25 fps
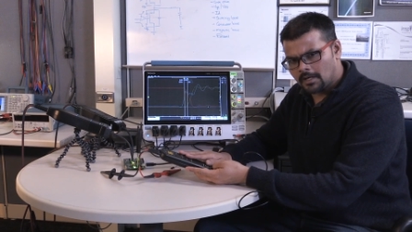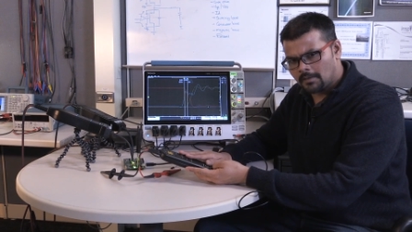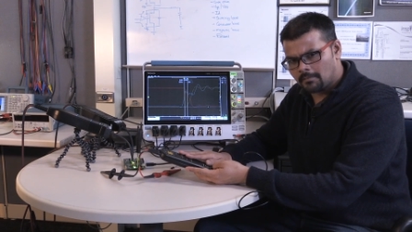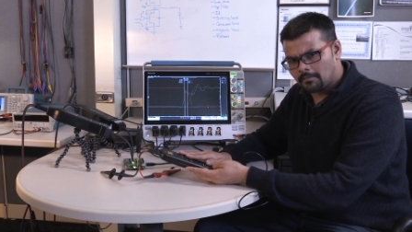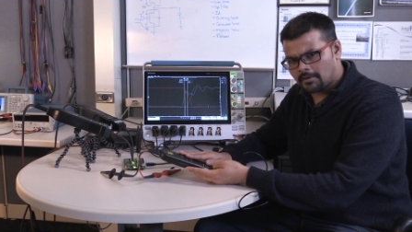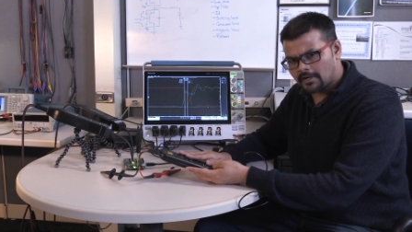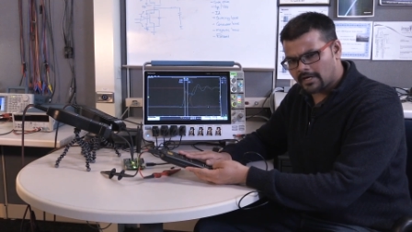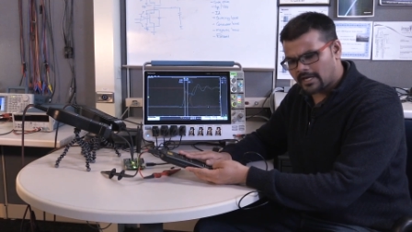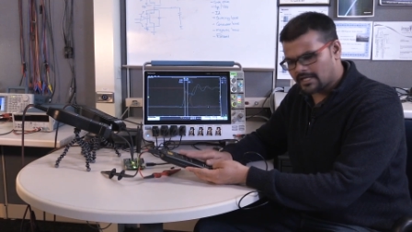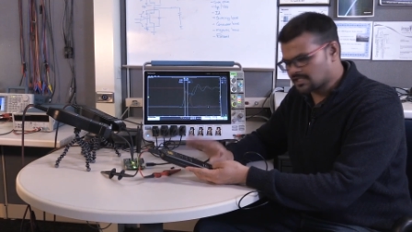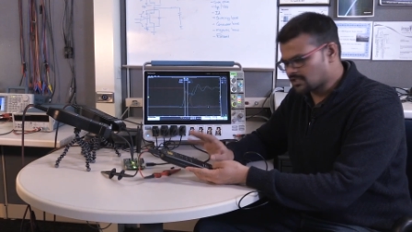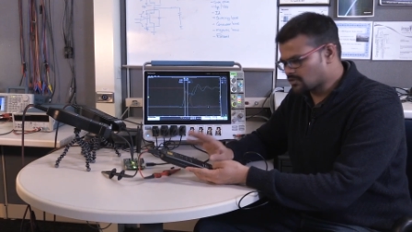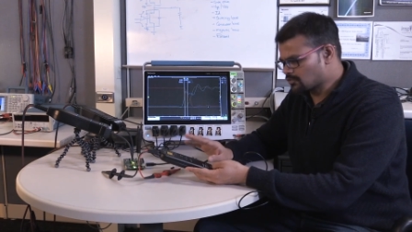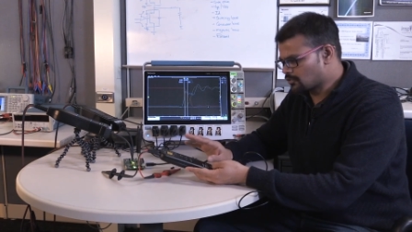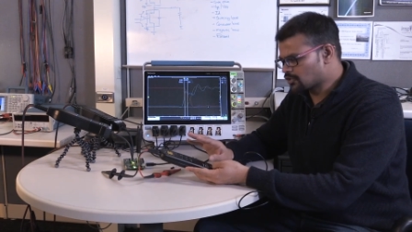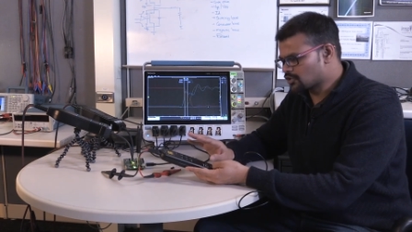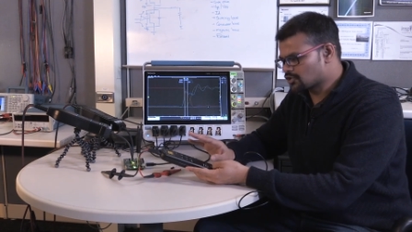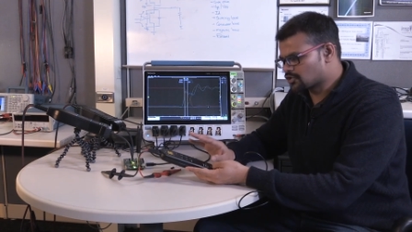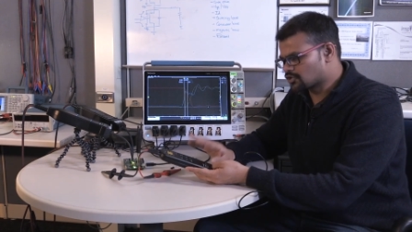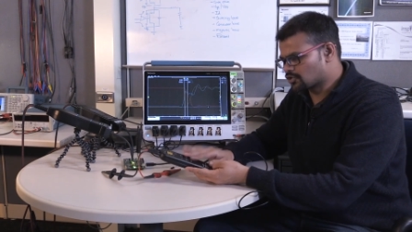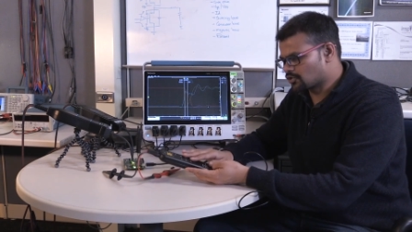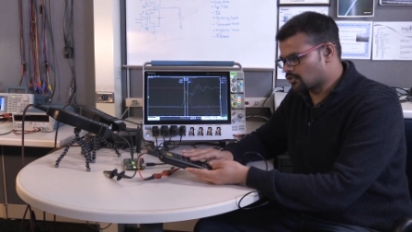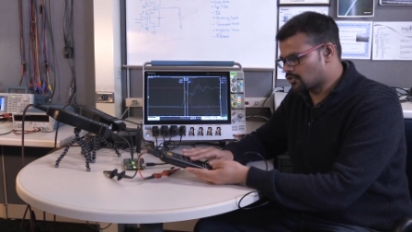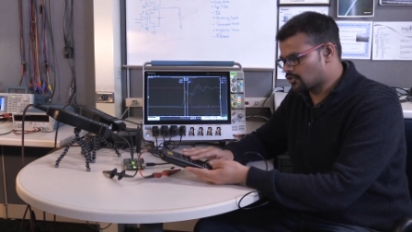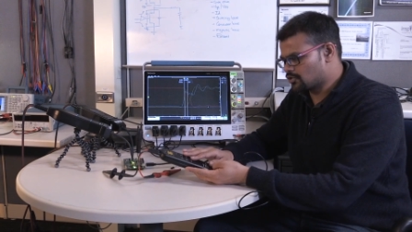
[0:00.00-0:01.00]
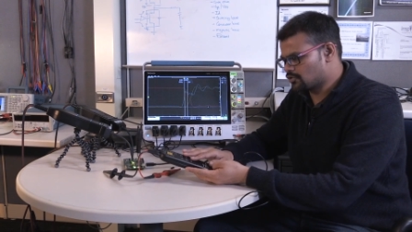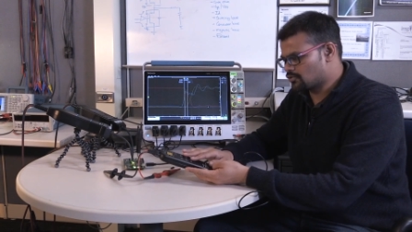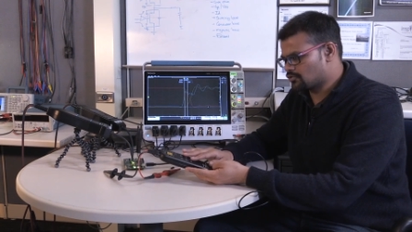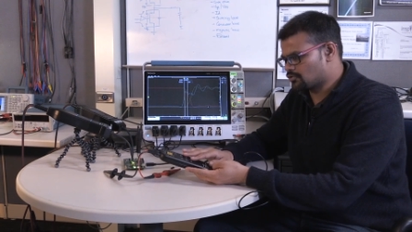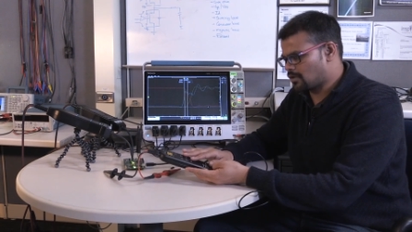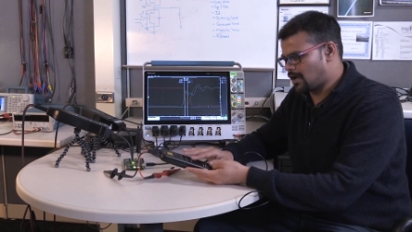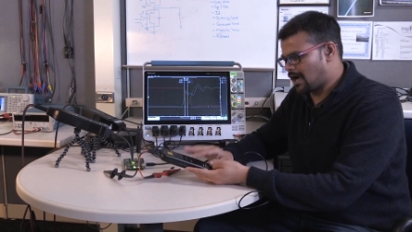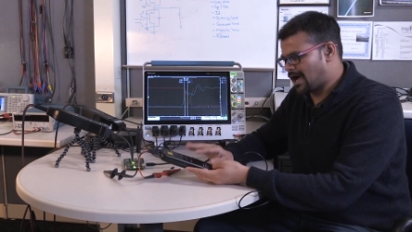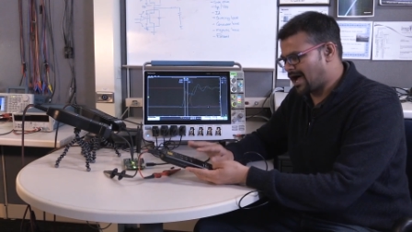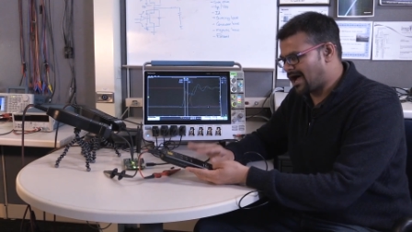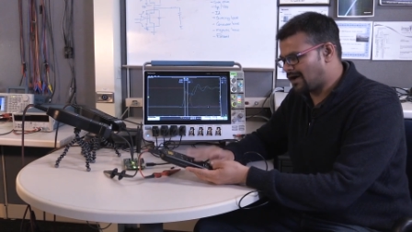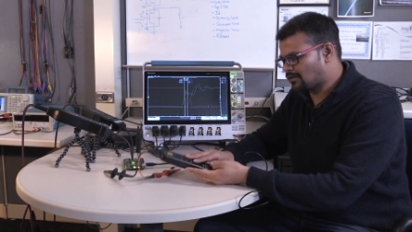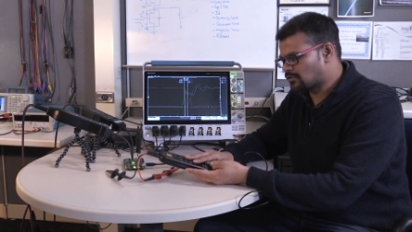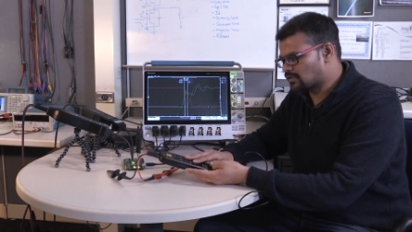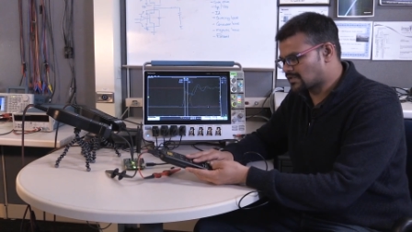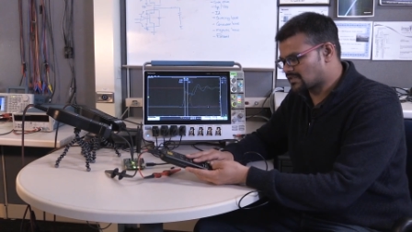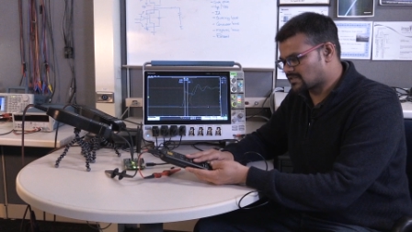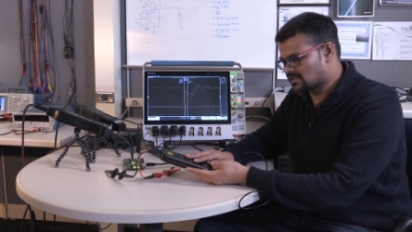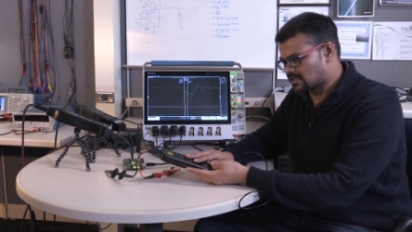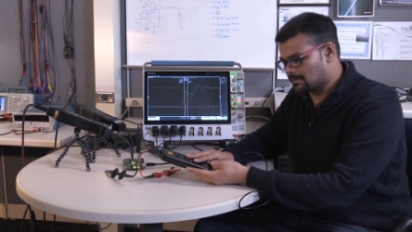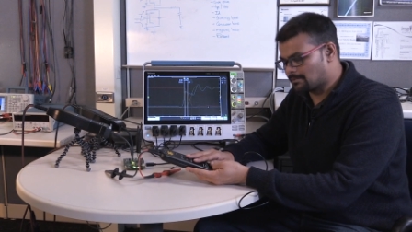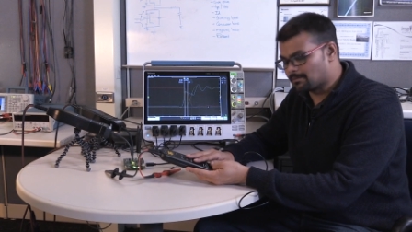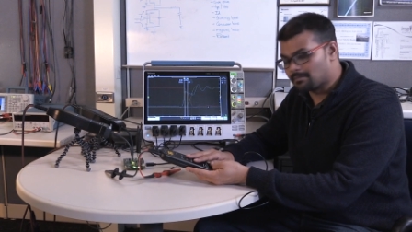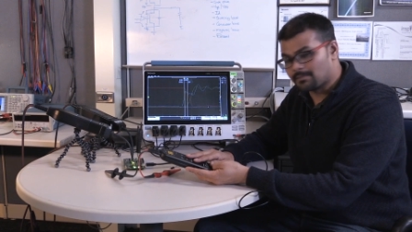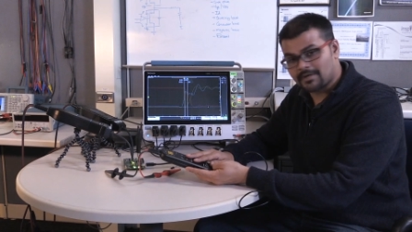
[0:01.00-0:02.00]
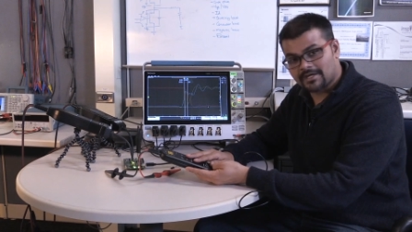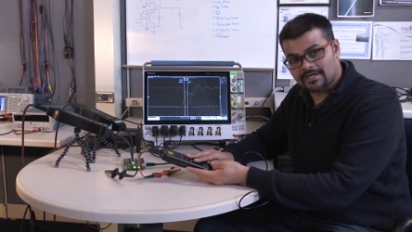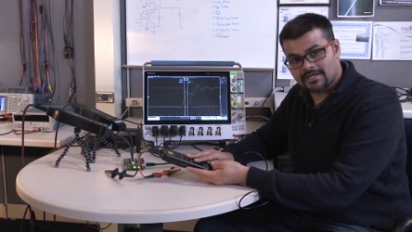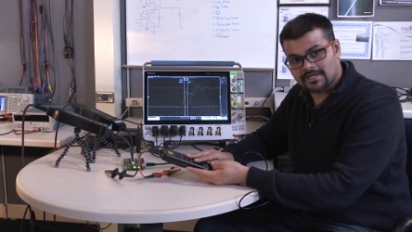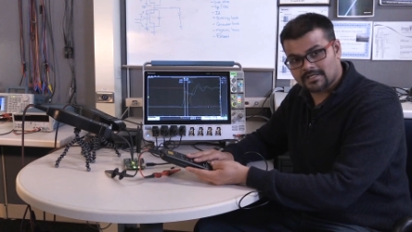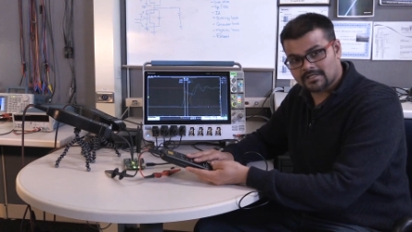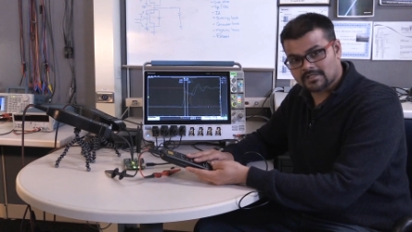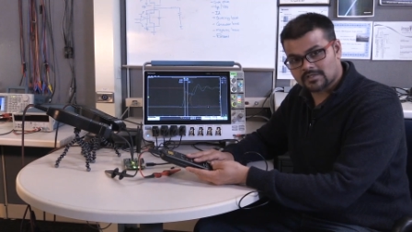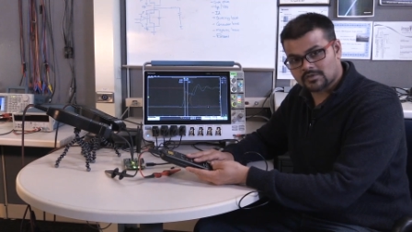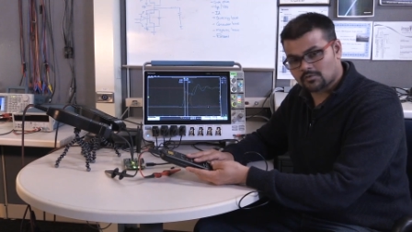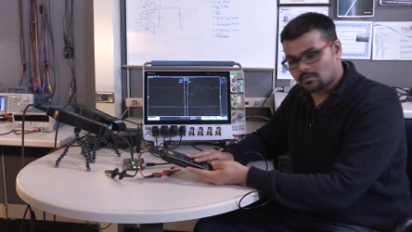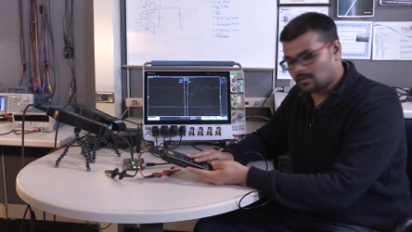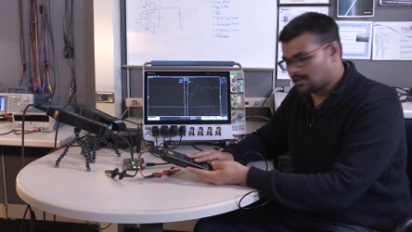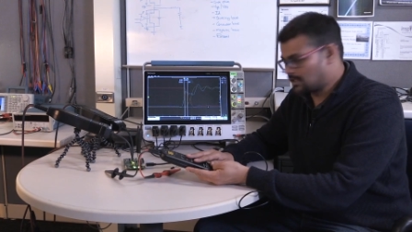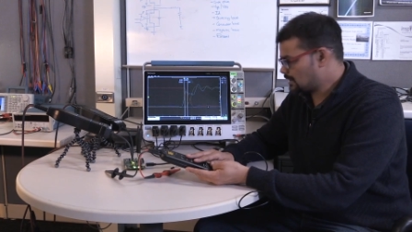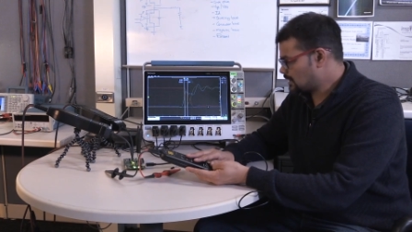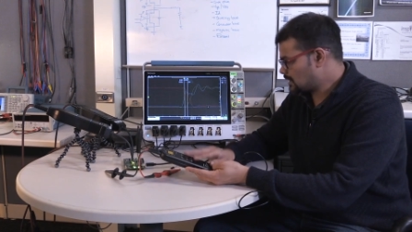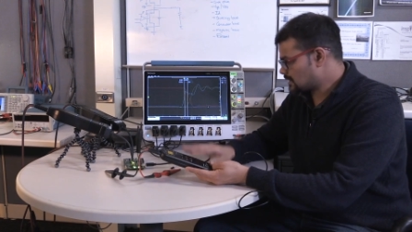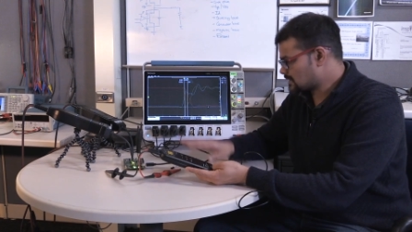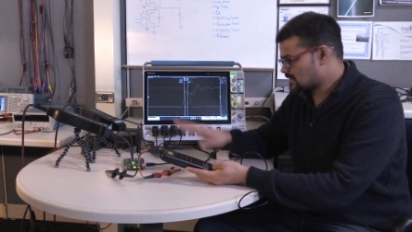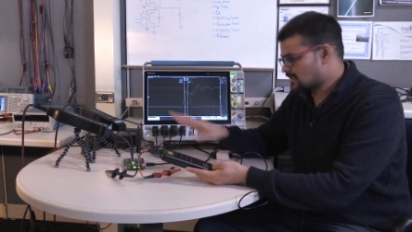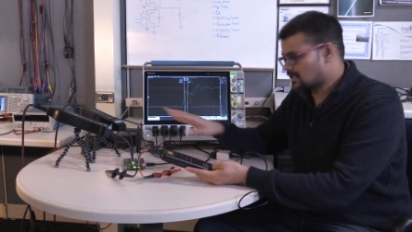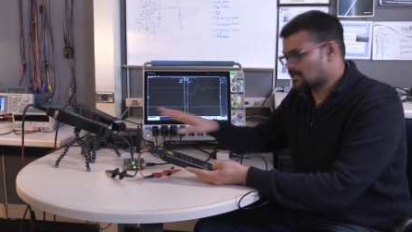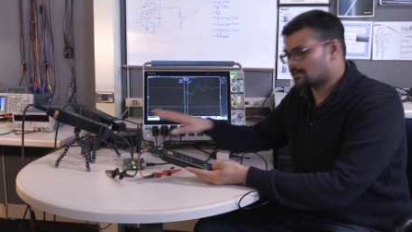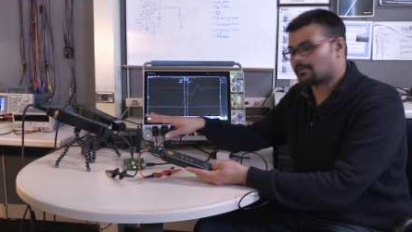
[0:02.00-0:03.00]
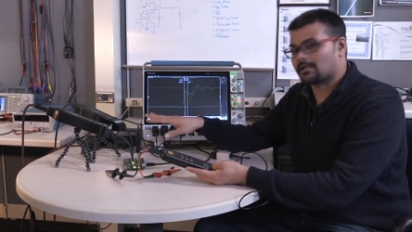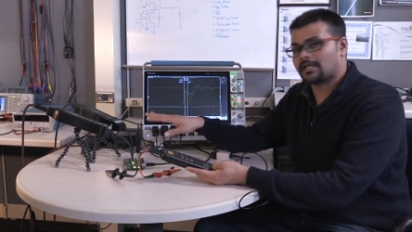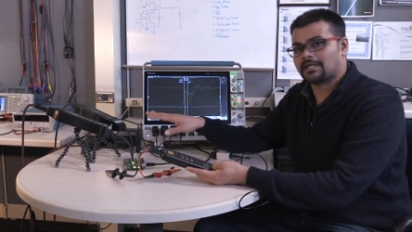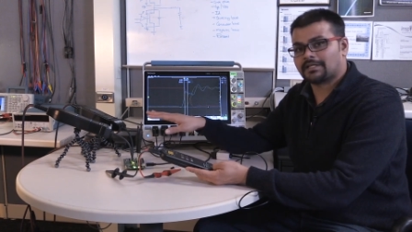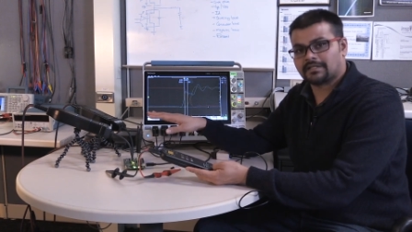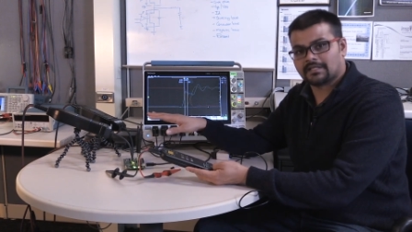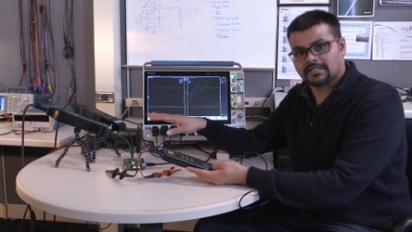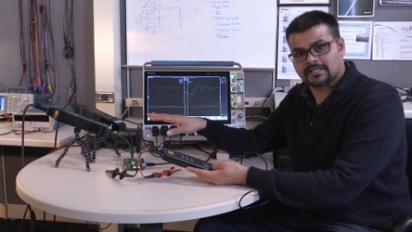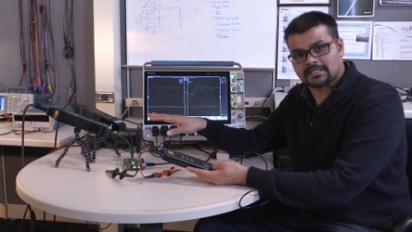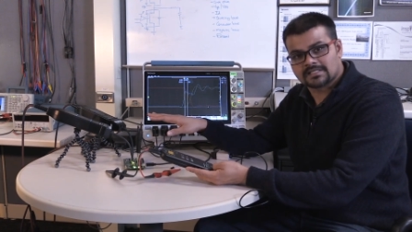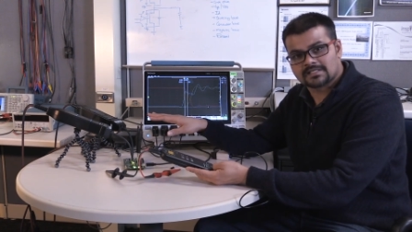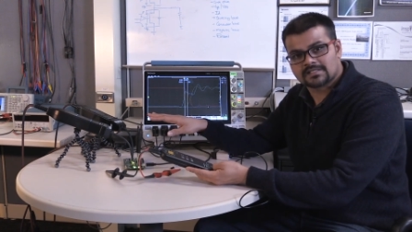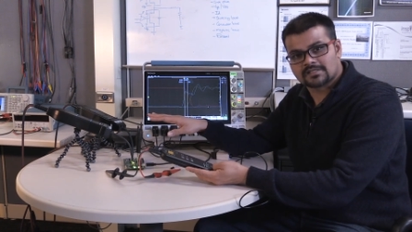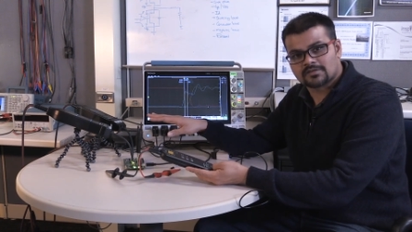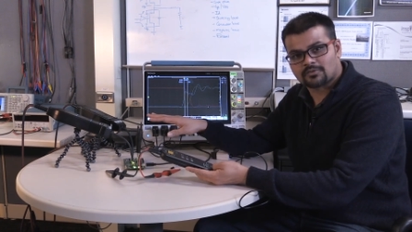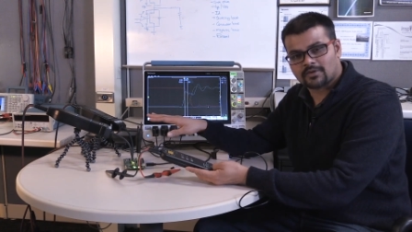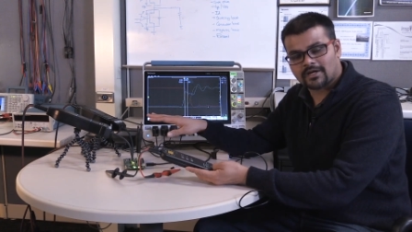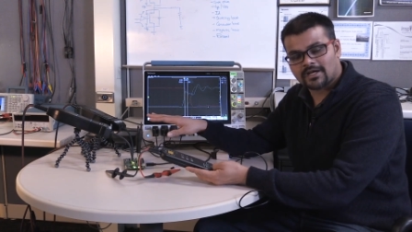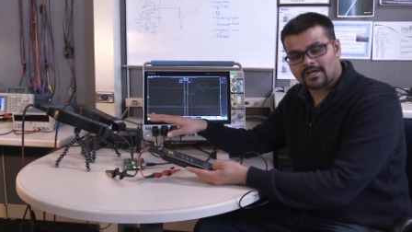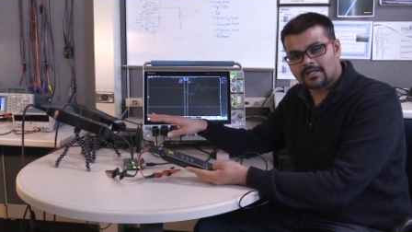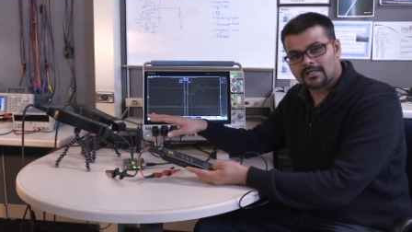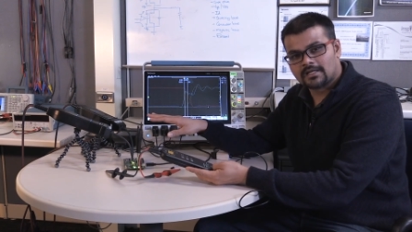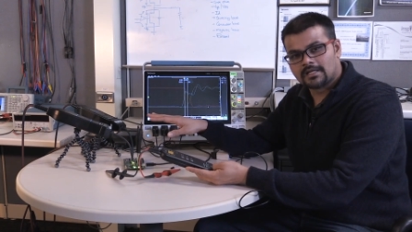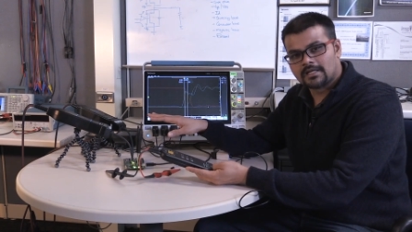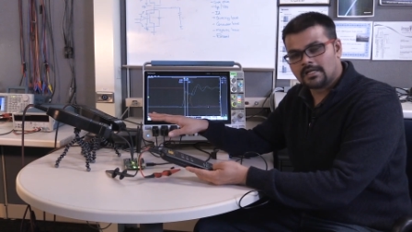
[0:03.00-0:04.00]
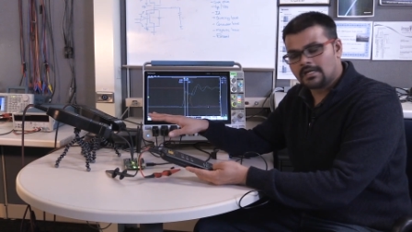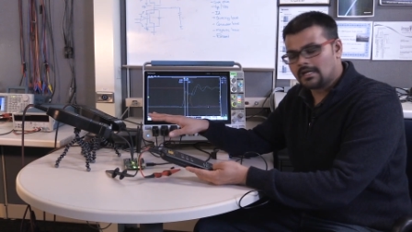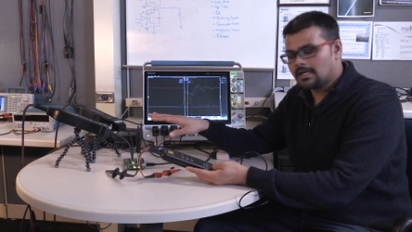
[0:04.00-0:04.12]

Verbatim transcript: but I just want to show you how this compares with a setup like this, right?